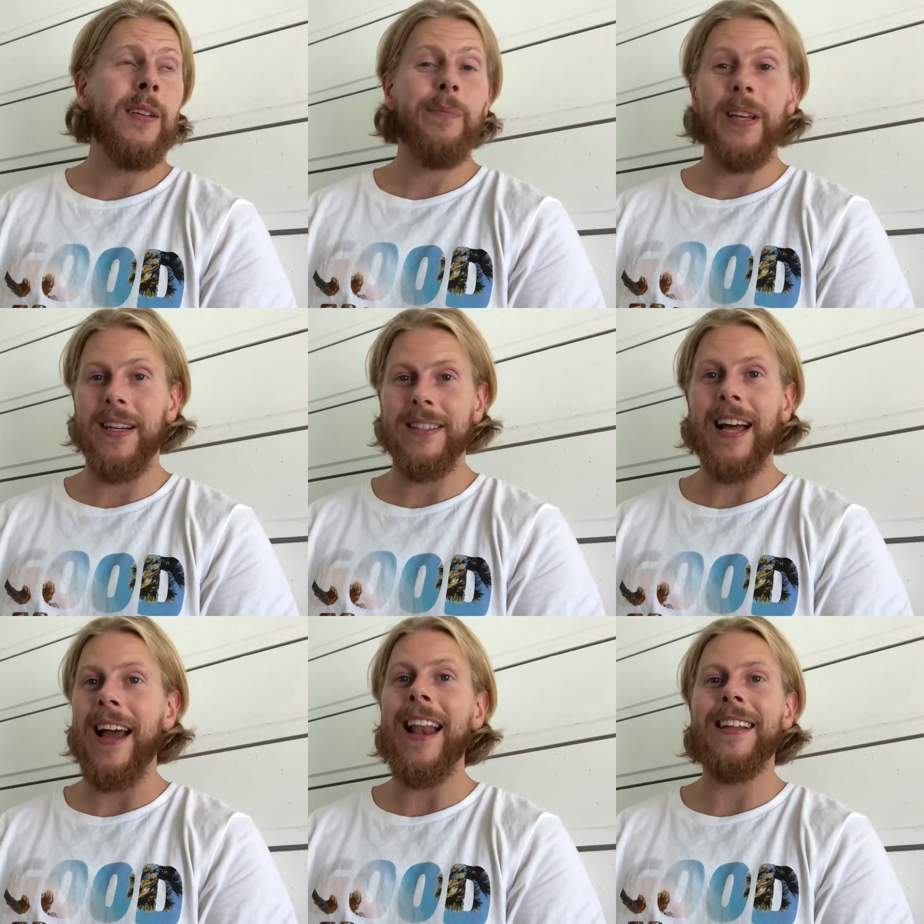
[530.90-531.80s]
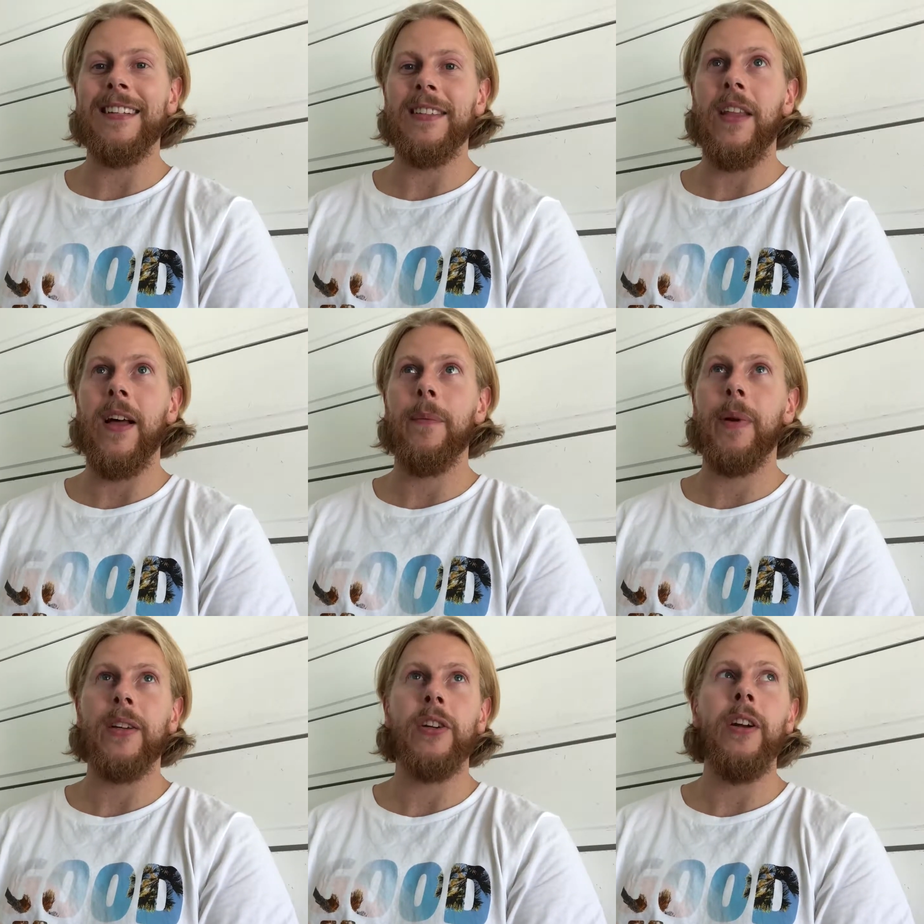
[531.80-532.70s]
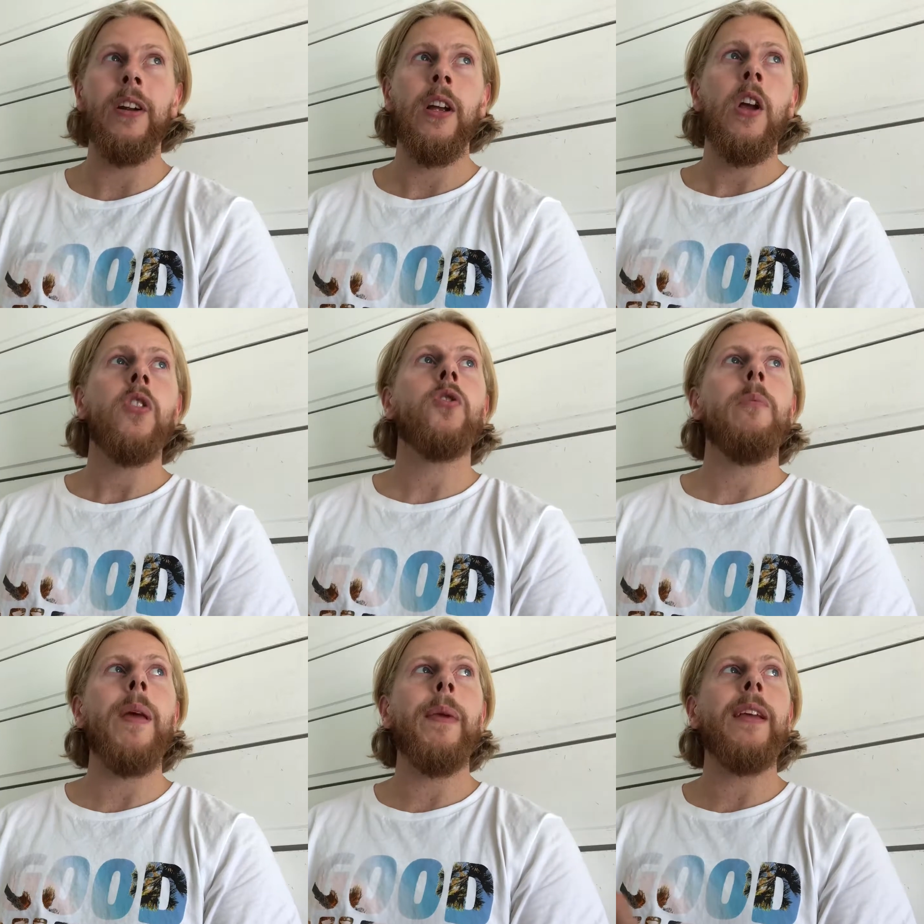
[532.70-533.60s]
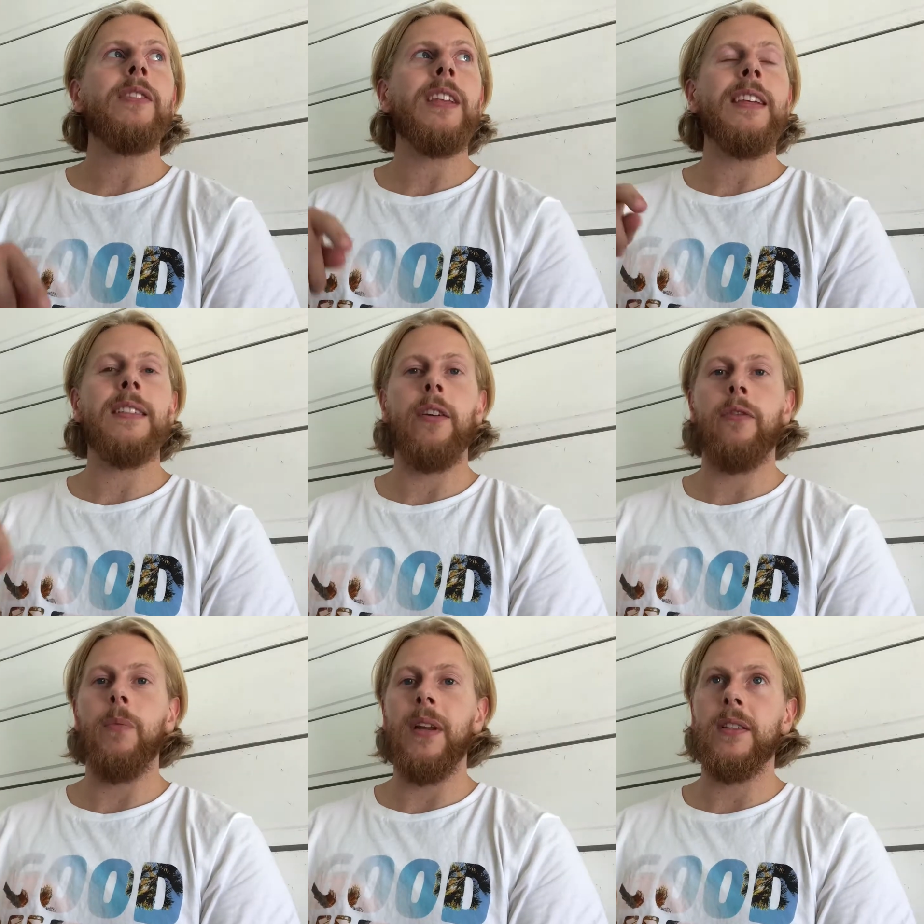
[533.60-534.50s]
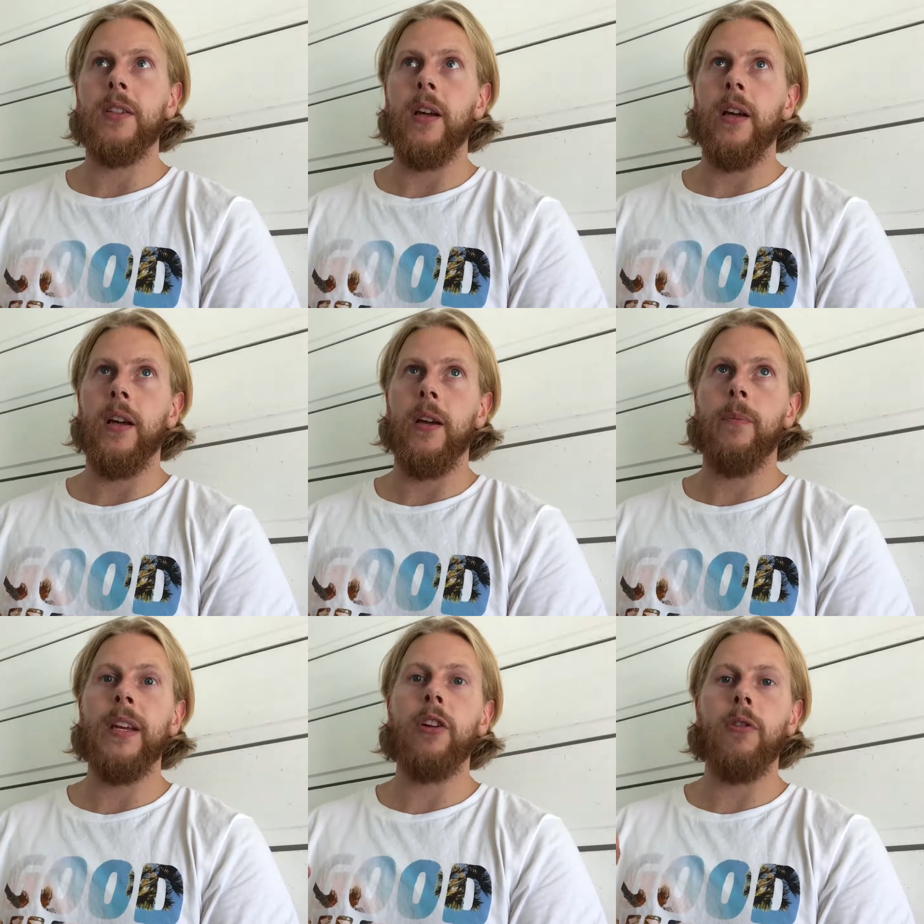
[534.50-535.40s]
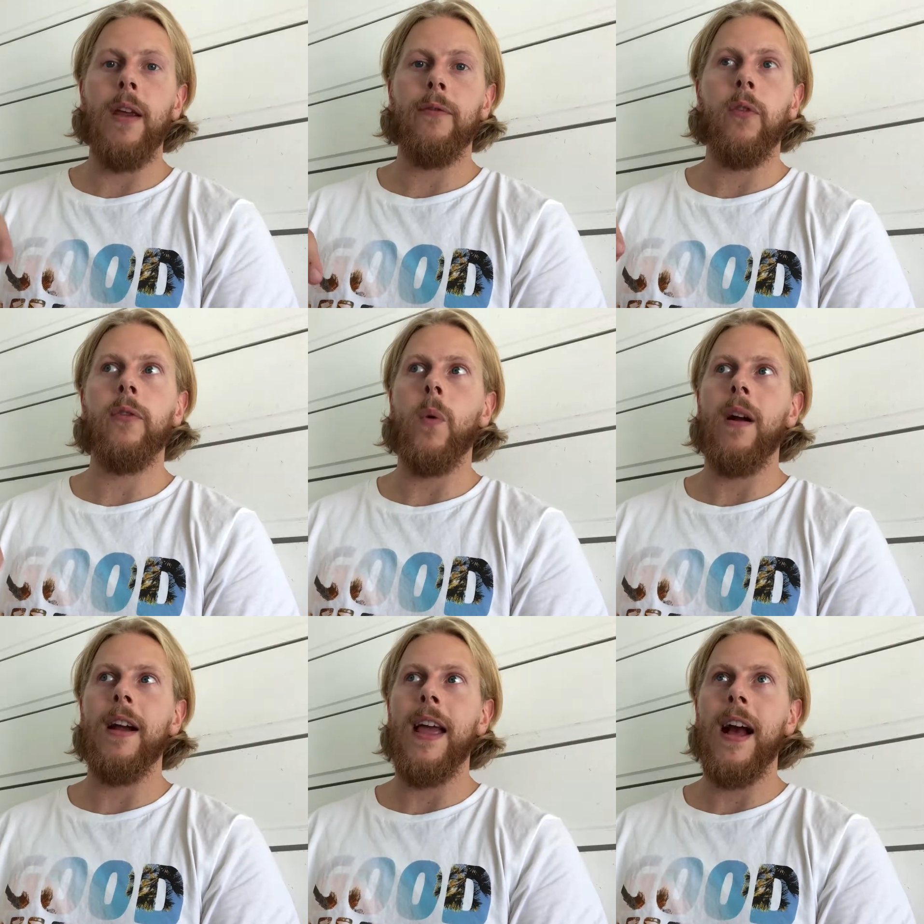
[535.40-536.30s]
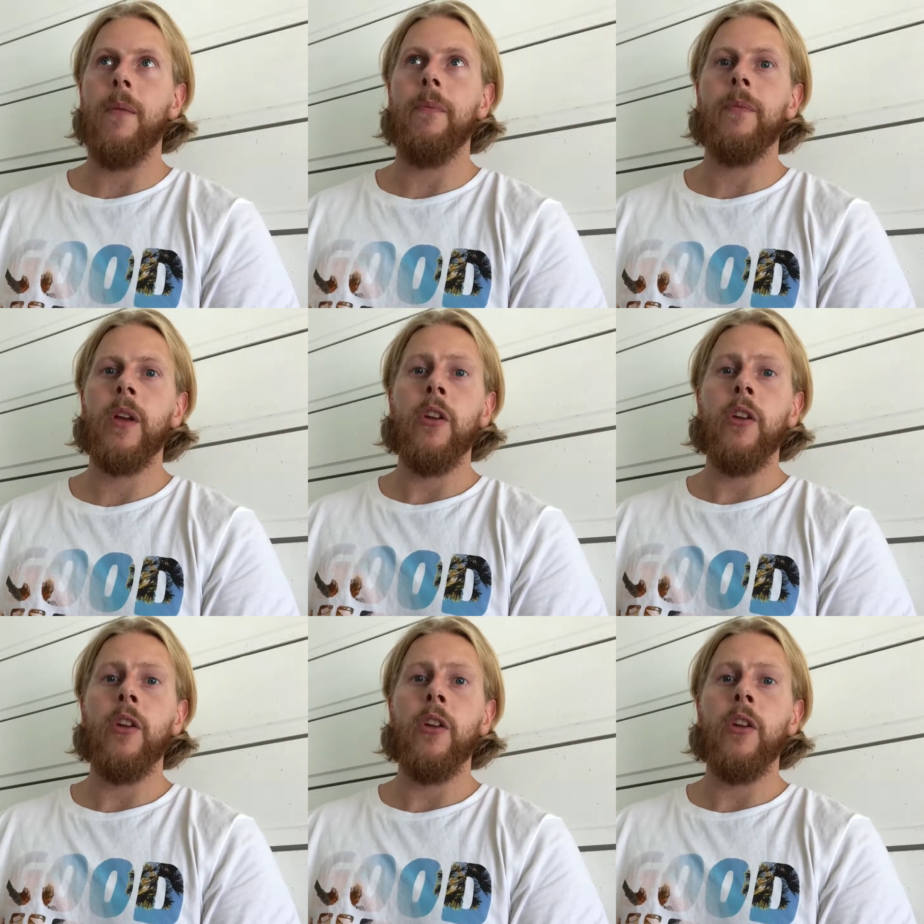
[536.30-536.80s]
Being in Thailand isn't that picture. So maybe it's easier for me to be grateful for where I am